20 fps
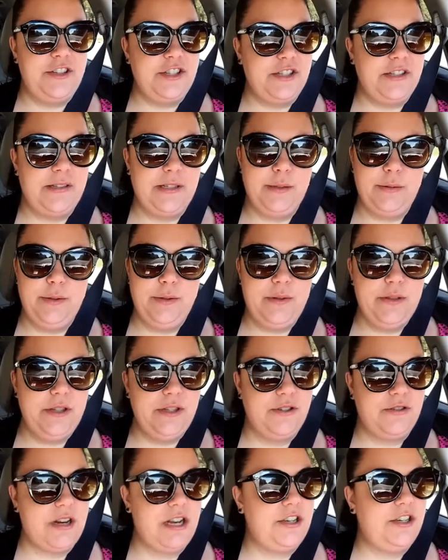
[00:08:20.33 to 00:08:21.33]
I'm still
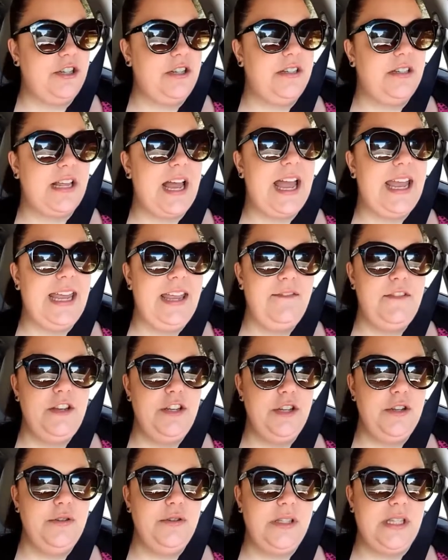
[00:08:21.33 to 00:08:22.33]
doing the stretches. I
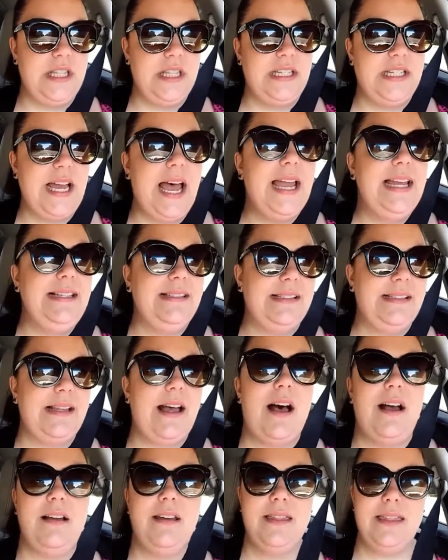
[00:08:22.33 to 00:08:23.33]
even used the tight
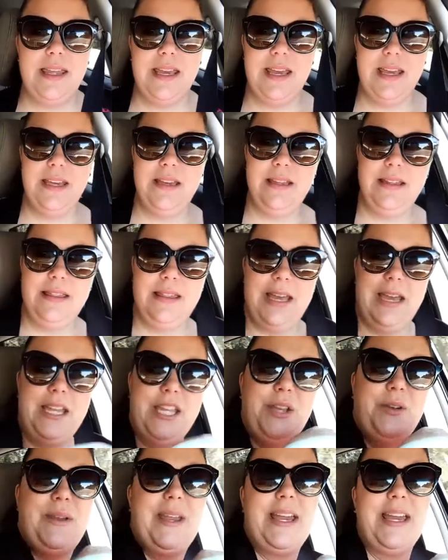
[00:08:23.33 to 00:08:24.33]
sock thing
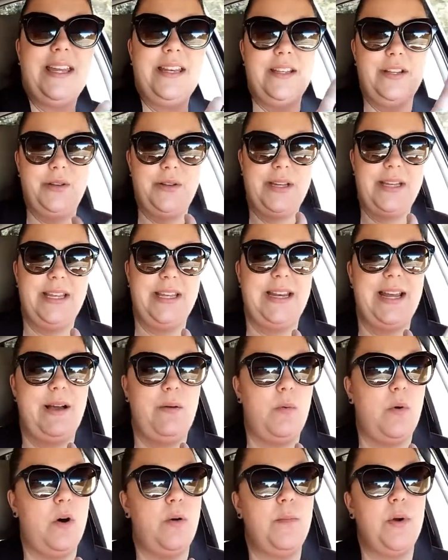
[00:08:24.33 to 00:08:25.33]
that you can get
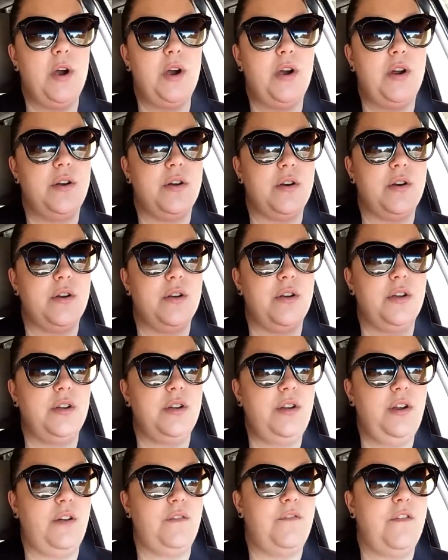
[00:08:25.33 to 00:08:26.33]
at Walmart
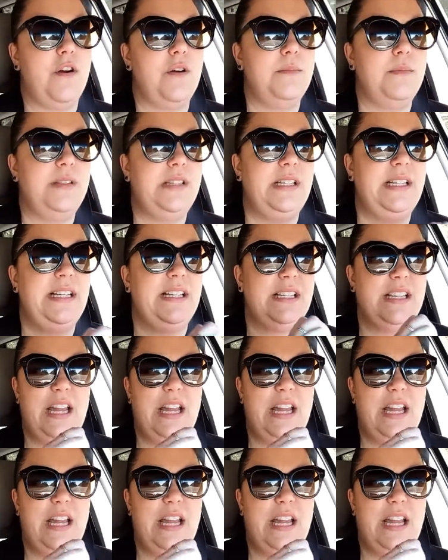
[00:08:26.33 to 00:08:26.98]
or your pharmacy.